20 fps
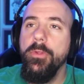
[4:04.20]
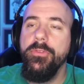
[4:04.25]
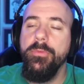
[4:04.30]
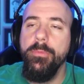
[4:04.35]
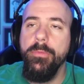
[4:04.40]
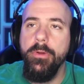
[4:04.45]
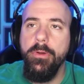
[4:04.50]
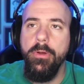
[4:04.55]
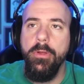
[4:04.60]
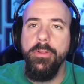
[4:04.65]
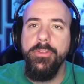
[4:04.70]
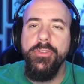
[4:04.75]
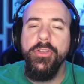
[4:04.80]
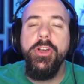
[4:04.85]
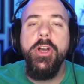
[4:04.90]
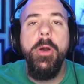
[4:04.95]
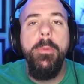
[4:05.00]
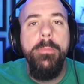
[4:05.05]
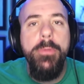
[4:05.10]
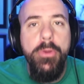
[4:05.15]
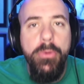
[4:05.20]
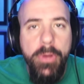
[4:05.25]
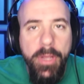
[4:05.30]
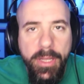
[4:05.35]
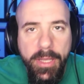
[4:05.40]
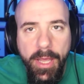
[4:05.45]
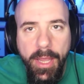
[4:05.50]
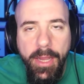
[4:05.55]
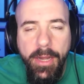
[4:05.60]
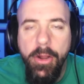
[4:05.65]
you call it to
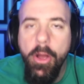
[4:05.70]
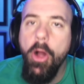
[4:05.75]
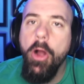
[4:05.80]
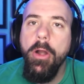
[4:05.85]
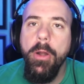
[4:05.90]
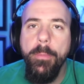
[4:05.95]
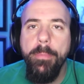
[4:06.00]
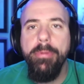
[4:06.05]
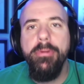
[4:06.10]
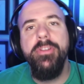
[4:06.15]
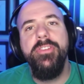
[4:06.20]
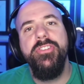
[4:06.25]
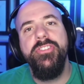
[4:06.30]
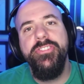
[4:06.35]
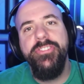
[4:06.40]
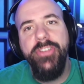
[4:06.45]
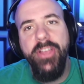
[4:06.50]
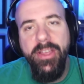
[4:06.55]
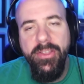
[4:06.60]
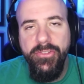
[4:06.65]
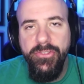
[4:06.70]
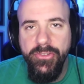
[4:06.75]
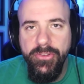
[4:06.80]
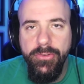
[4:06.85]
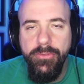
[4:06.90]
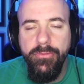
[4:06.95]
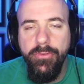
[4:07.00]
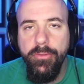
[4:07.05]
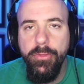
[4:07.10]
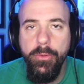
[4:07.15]
communicate our appreciation
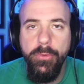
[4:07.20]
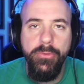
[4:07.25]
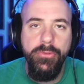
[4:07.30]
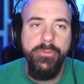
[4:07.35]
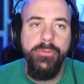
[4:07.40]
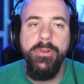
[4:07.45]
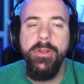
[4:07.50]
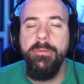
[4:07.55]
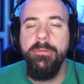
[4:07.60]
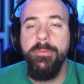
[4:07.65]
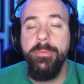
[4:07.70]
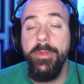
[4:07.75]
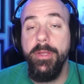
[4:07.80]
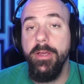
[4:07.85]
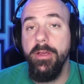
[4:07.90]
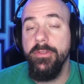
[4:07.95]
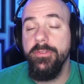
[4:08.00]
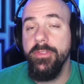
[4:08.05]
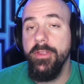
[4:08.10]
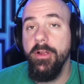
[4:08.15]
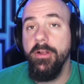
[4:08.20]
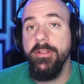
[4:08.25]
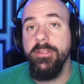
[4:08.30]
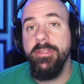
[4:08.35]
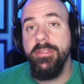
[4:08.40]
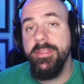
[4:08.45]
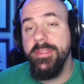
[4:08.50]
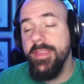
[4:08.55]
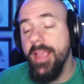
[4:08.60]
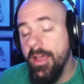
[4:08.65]
for those streams because they are
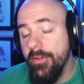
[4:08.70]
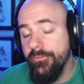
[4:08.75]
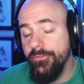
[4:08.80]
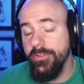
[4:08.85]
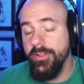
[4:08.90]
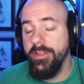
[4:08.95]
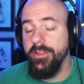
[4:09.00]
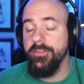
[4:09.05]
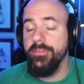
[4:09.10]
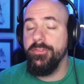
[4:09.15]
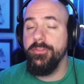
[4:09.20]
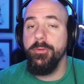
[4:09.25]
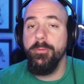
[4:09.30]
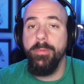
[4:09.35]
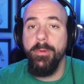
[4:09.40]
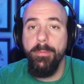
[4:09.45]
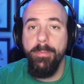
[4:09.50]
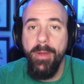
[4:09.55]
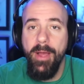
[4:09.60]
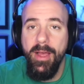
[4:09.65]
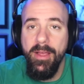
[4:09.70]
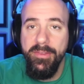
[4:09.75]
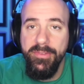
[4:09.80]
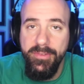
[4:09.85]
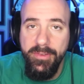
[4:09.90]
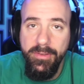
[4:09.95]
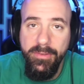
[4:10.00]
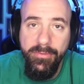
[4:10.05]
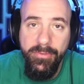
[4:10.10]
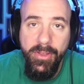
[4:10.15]
definitely a super
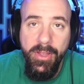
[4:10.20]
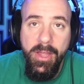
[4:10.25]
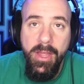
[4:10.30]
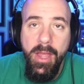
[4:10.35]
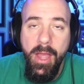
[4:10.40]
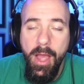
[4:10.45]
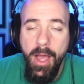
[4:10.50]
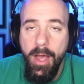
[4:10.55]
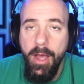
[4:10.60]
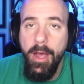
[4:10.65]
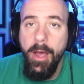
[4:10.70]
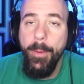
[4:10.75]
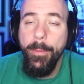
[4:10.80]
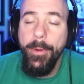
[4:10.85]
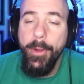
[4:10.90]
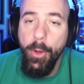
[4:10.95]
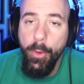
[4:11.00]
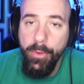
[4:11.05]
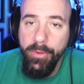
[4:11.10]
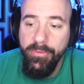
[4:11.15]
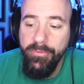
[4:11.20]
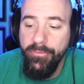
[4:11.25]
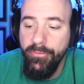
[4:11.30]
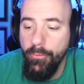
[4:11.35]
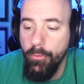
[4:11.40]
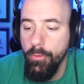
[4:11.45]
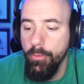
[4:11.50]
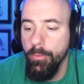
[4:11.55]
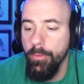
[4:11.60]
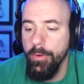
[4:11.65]
positive uh, going
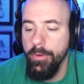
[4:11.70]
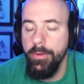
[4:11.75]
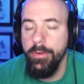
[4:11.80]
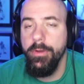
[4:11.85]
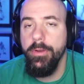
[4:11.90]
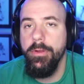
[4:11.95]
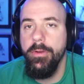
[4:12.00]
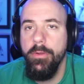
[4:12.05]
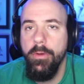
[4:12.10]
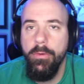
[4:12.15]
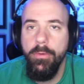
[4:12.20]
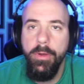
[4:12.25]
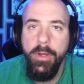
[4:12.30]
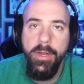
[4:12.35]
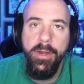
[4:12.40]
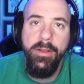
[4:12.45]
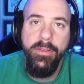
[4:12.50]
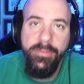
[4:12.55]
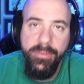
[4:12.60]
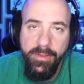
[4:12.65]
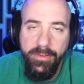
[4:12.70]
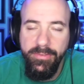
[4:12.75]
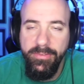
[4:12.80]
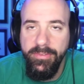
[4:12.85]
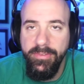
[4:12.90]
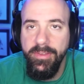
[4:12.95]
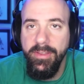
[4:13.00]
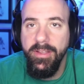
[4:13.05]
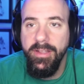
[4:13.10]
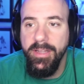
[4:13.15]
forward. You know, uh, and it's nice to
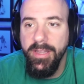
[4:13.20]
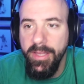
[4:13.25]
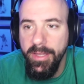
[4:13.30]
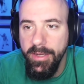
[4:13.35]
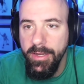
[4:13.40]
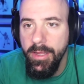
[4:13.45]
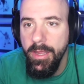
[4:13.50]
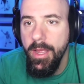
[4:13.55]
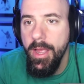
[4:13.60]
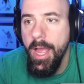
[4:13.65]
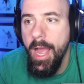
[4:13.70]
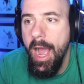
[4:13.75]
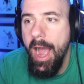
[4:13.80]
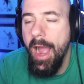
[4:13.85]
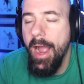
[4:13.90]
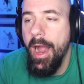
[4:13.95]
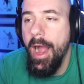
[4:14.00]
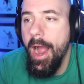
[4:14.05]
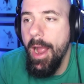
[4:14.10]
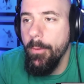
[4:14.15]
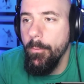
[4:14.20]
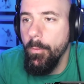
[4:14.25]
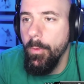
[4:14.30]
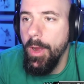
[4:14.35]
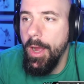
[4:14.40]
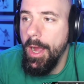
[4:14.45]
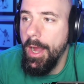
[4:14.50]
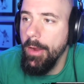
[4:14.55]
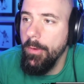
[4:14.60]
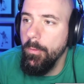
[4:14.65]
see Clint. I,
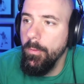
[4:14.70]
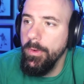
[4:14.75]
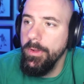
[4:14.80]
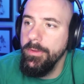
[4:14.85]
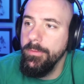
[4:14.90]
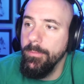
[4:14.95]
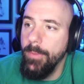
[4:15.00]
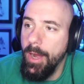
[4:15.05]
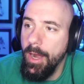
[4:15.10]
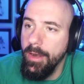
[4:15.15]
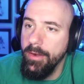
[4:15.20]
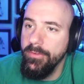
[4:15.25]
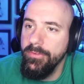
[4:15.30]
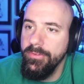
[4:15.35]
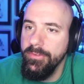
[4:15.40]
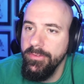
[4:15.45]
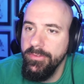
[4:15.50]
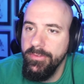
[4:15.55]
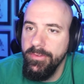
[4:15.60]
I I would honestly,